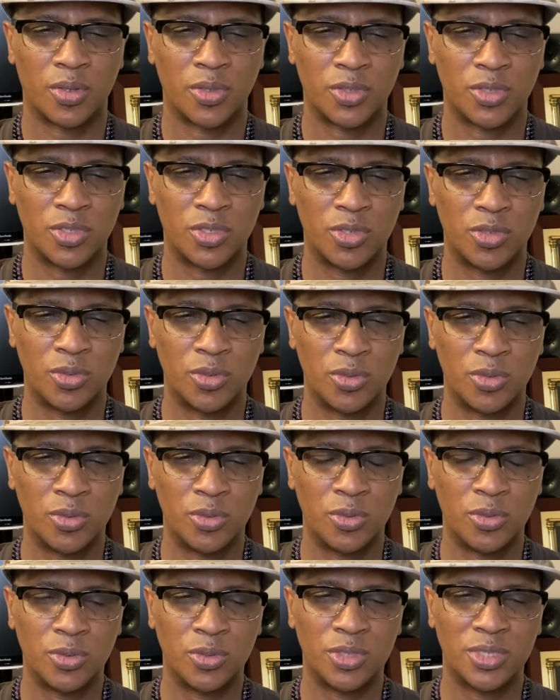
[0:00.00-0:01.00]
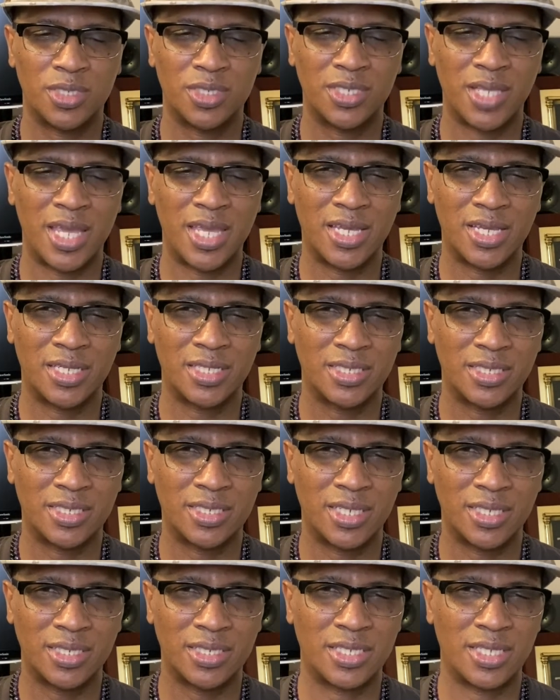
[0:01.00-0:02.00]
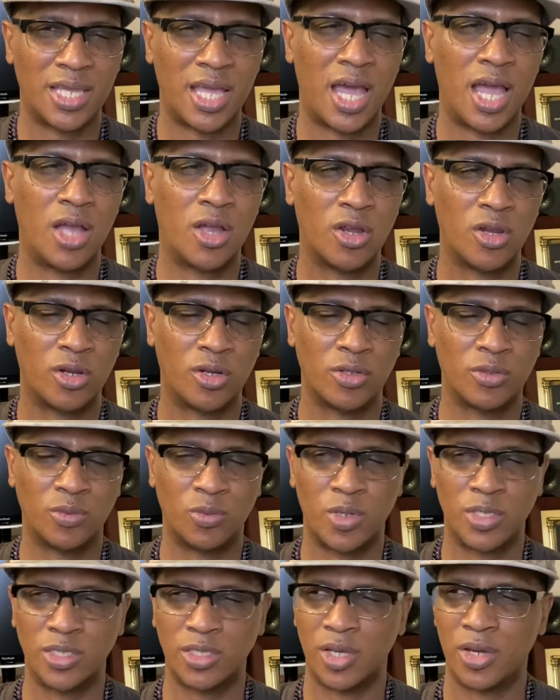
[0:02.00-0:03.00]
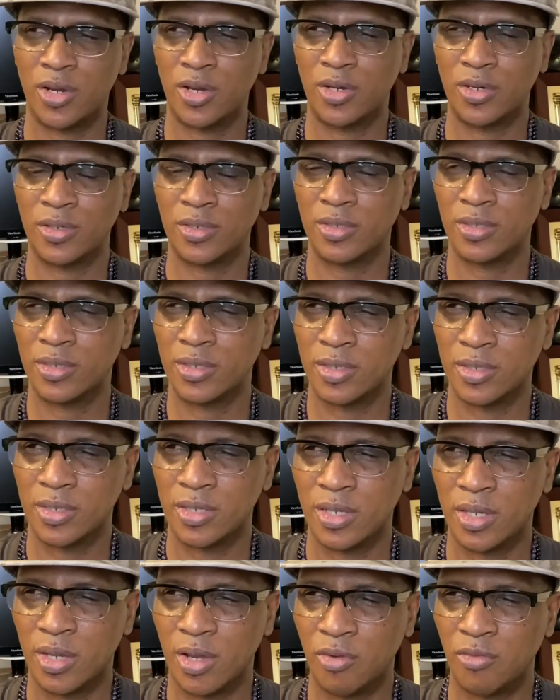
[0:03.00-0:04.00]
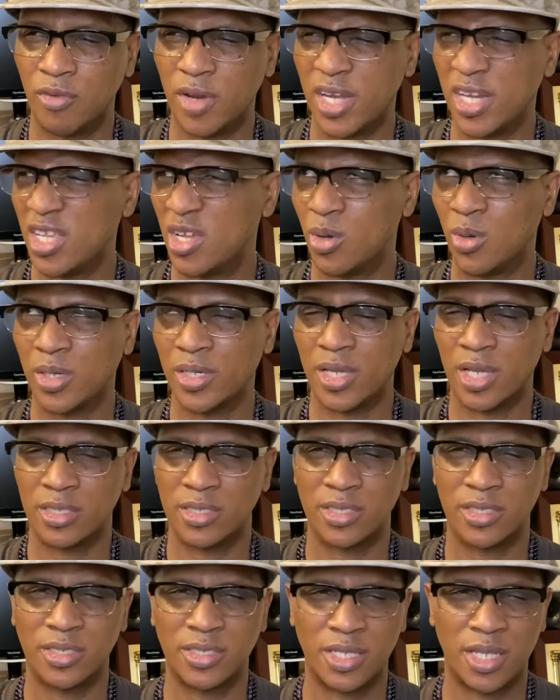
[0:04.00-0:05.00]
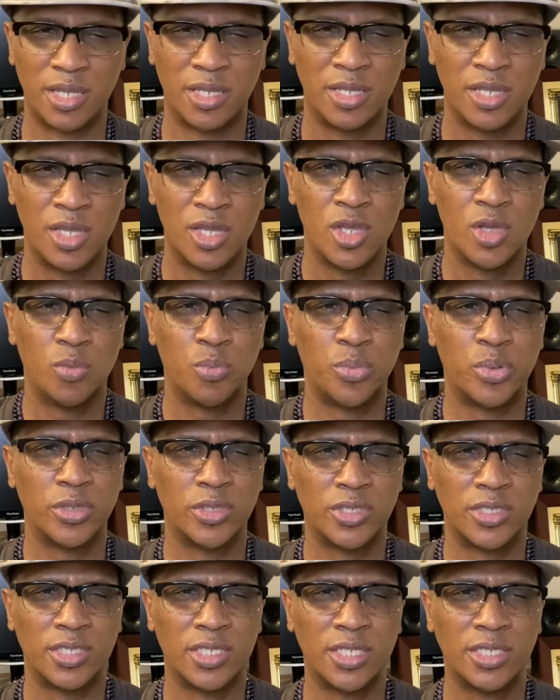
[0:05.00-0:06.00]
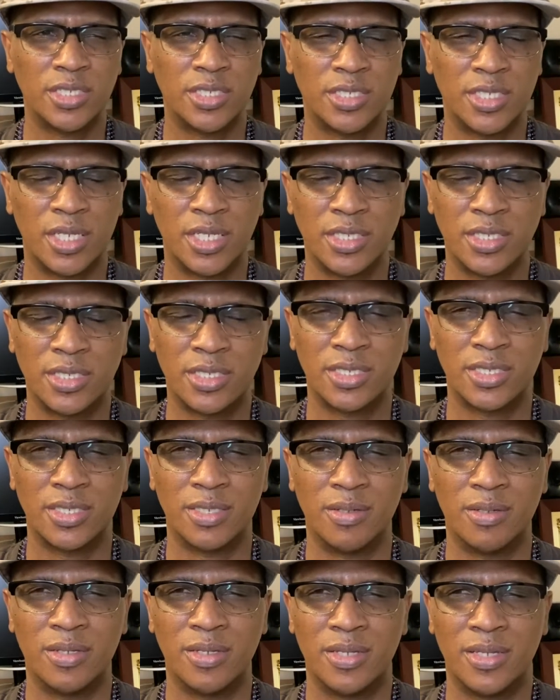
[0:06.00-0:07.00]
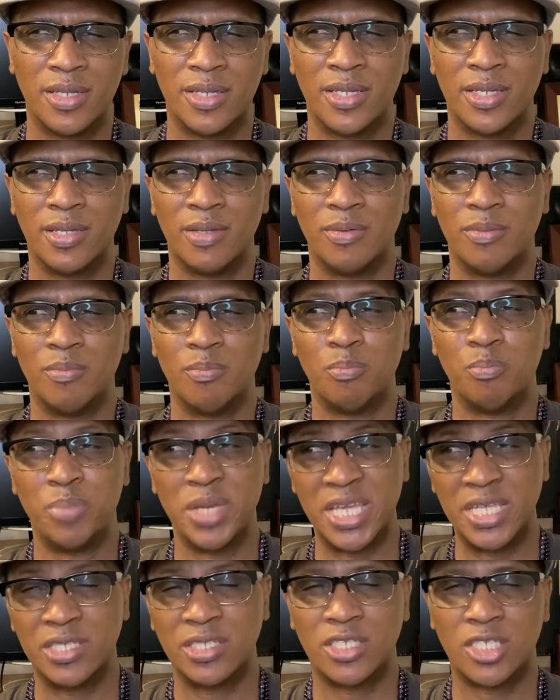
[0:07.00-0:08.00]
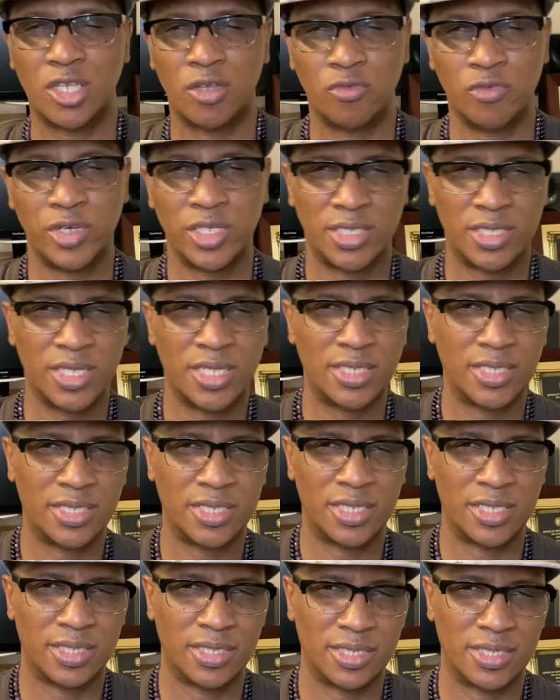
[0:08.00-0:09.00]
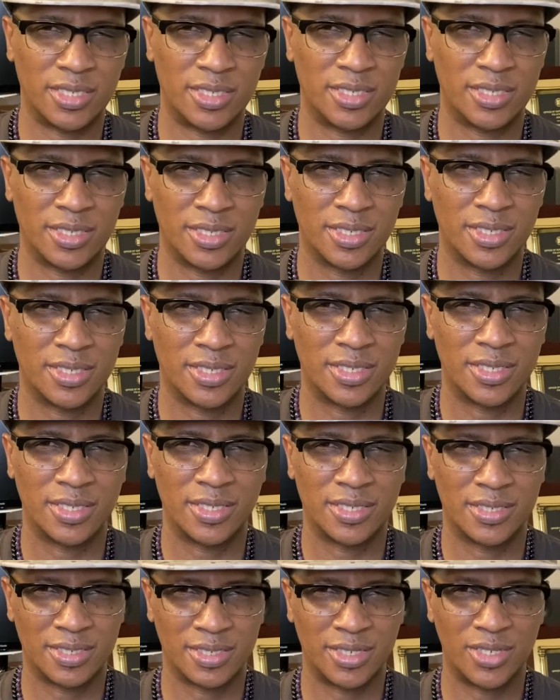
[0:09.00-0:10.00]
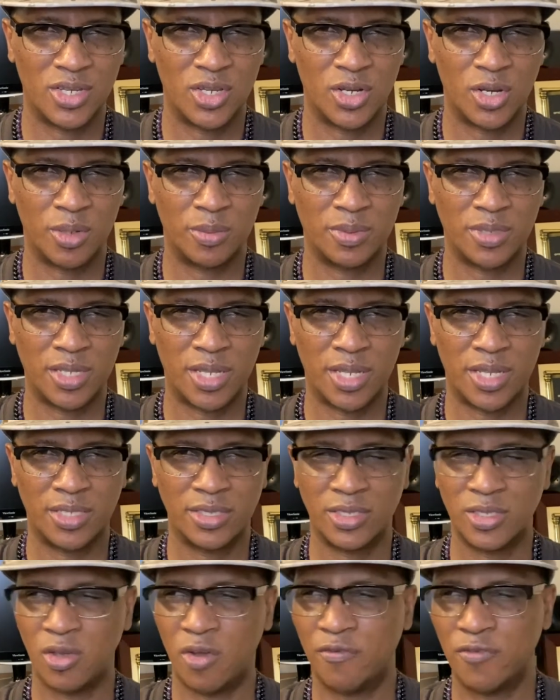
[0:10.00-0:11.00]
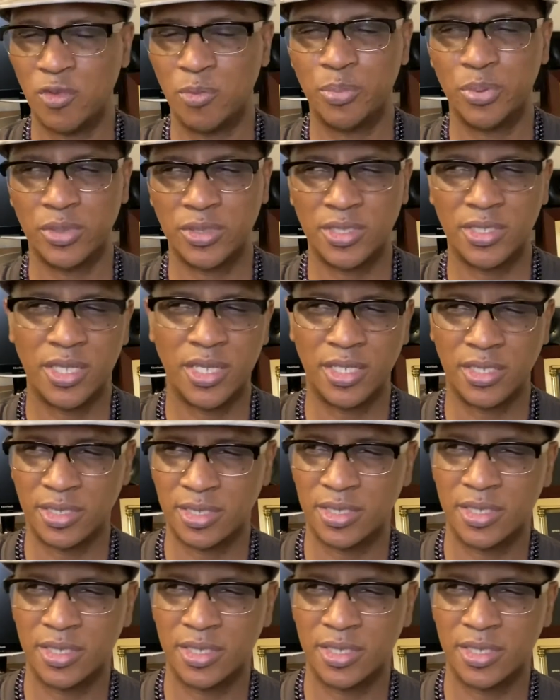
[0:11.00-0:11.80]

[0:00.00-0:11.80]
to stay consistent, I once heard a radio announcer say, persistence beats resistance. You know what I'm saying? So if you persist,